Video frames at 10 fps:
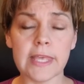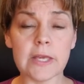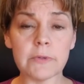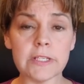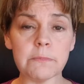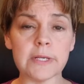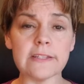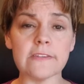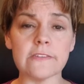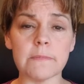We're going to
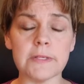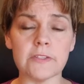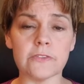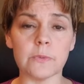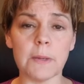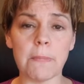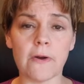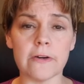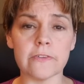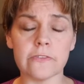break this up into three
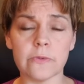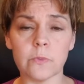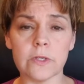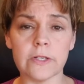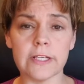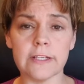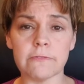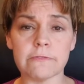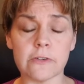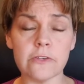parts. We're going
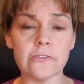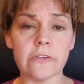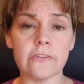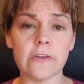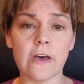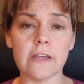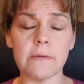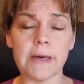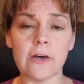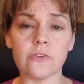to first talk
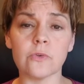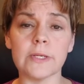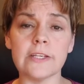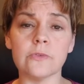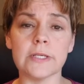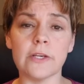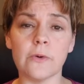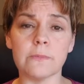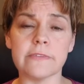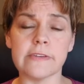about 2020
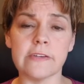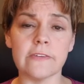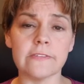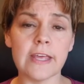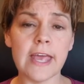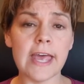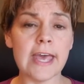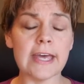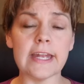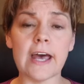home sales
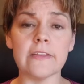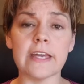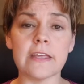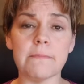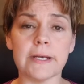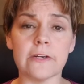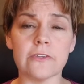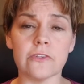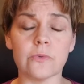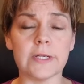and how that
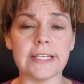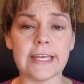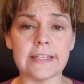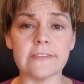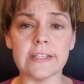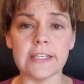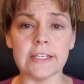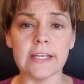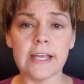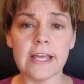compared to
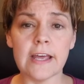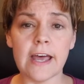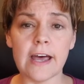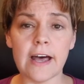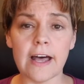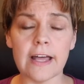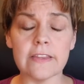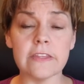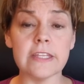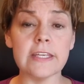2019.
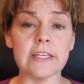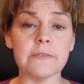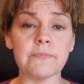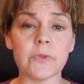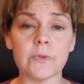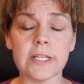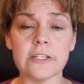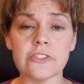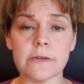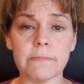Then we're
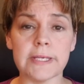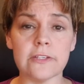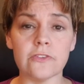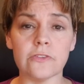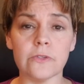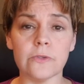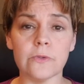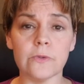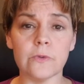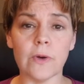going to jump
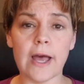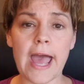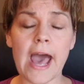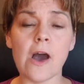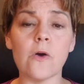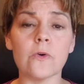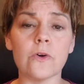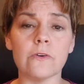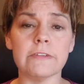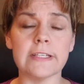into how
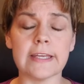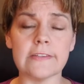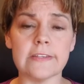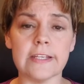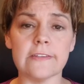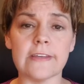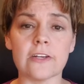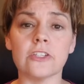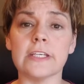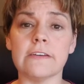COVID-19 is
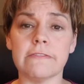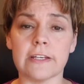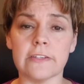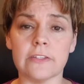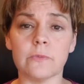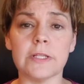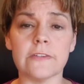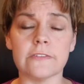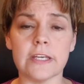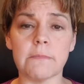actually affecting the real
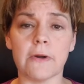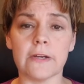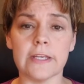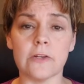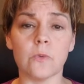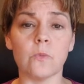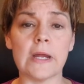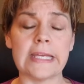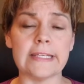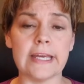estate market
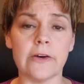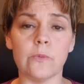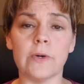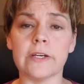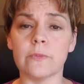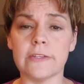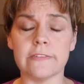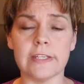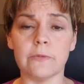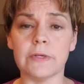right now. What are we
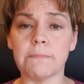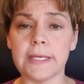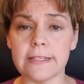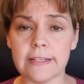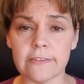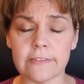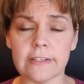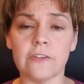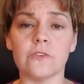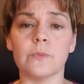seeing with pending
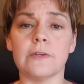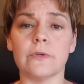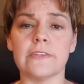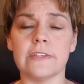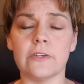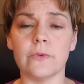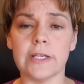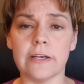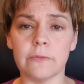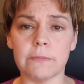sales? What do we see
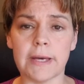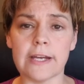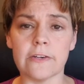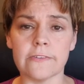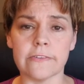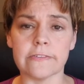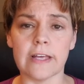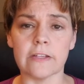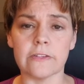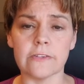going on with buyers and
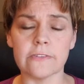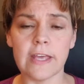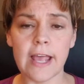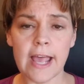sellers?